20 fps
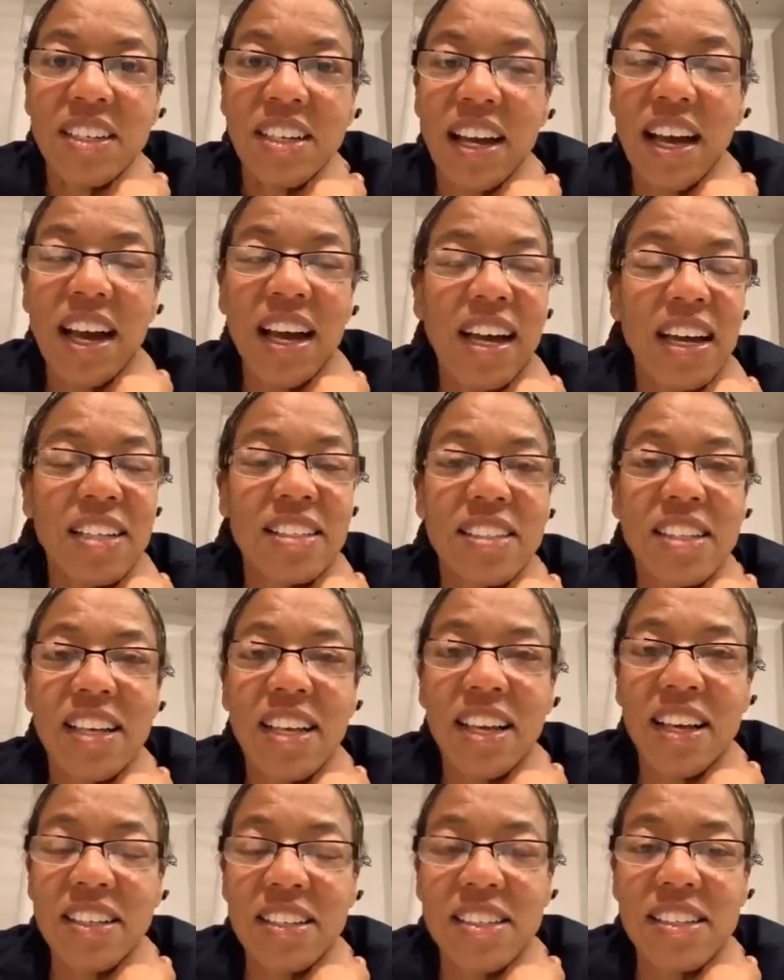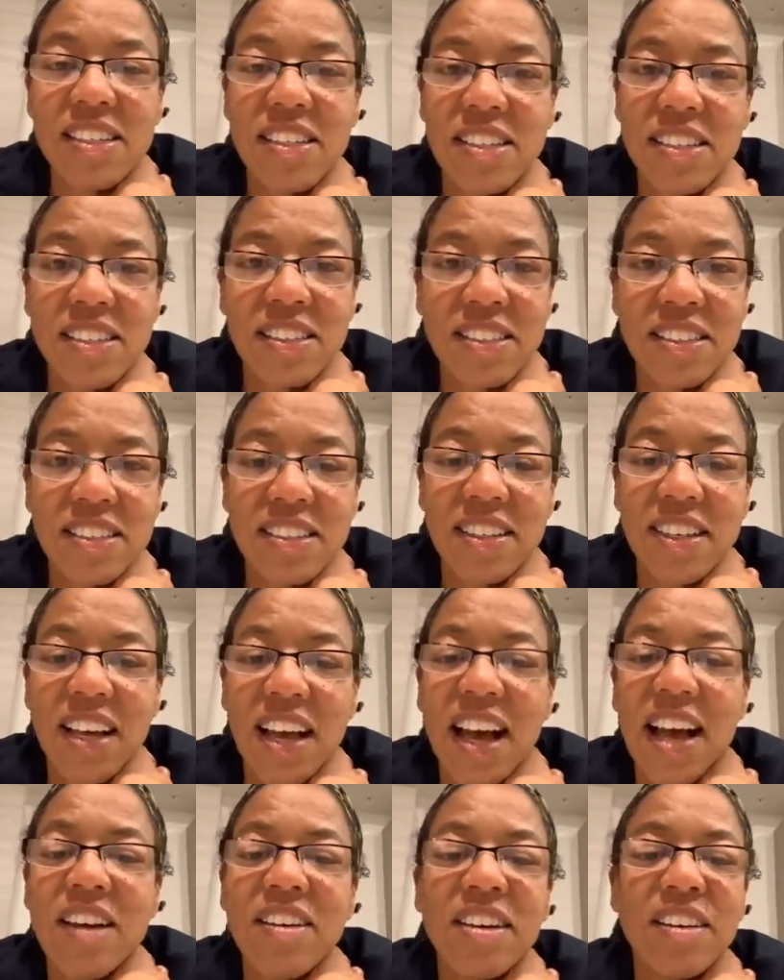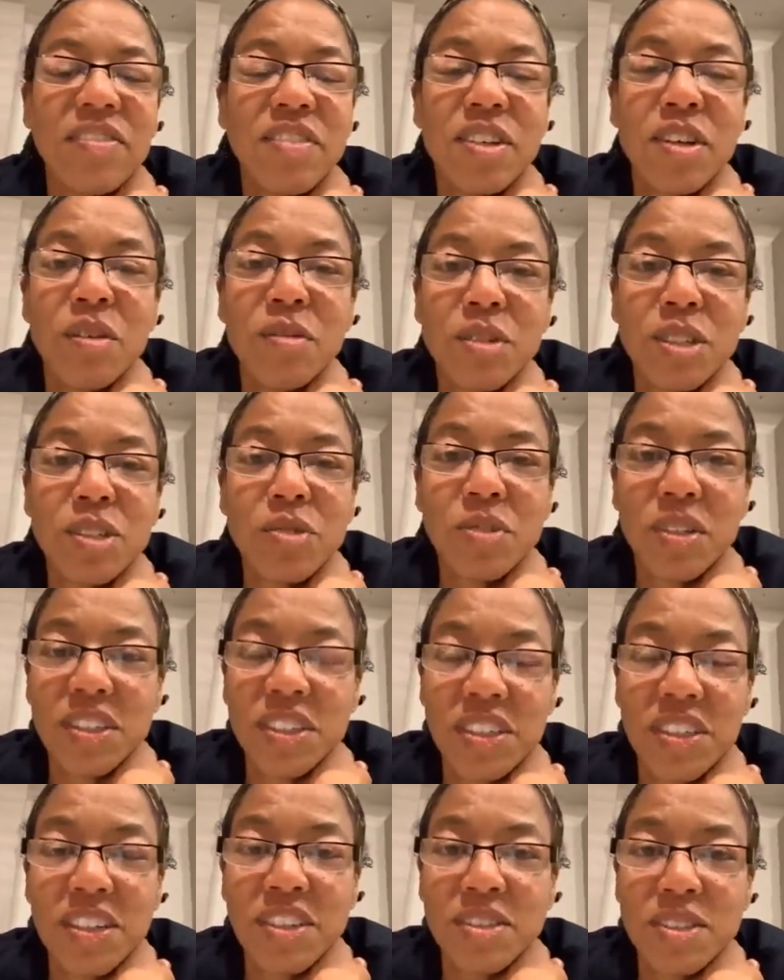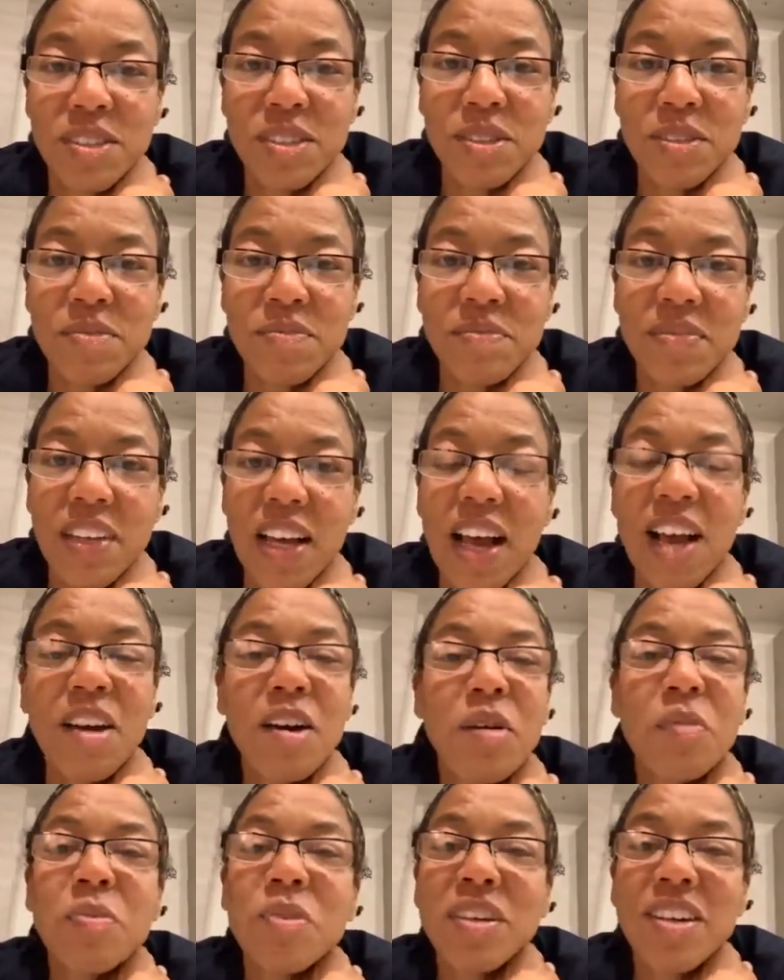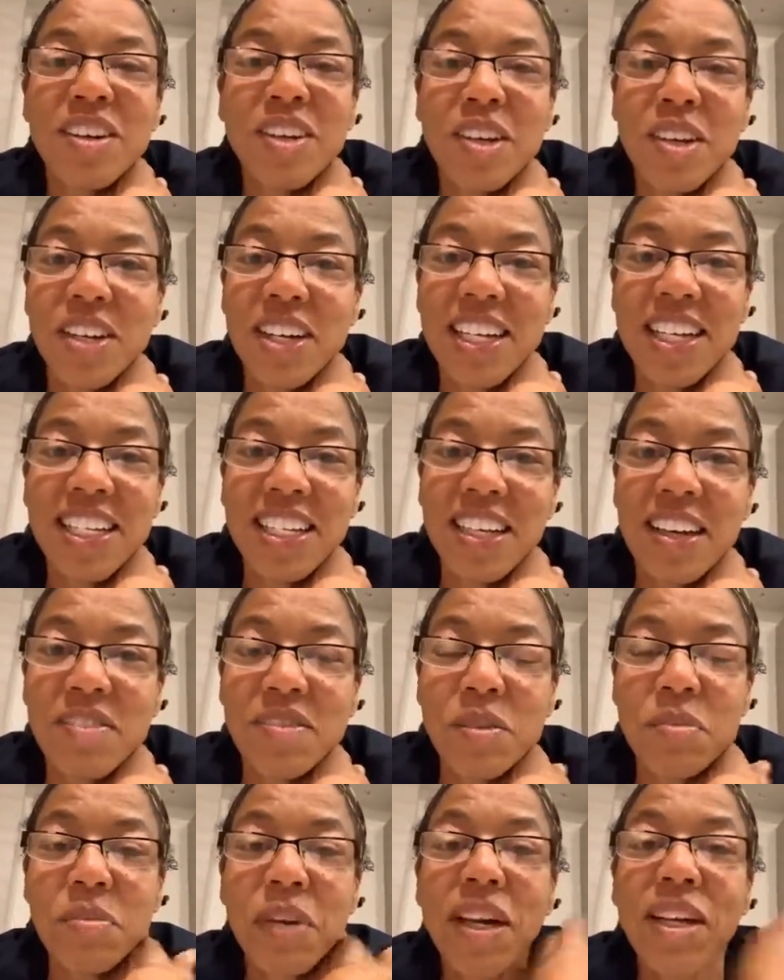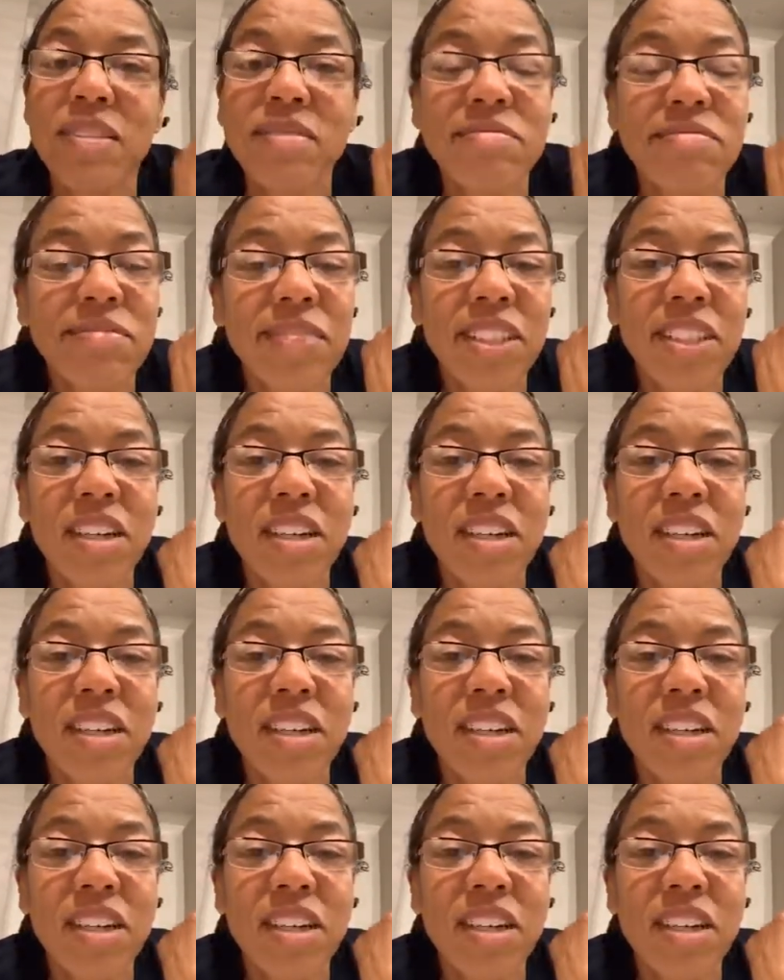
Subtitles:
I hate to guess. I don't even know which one you go to. I hope you don't go to any of them, but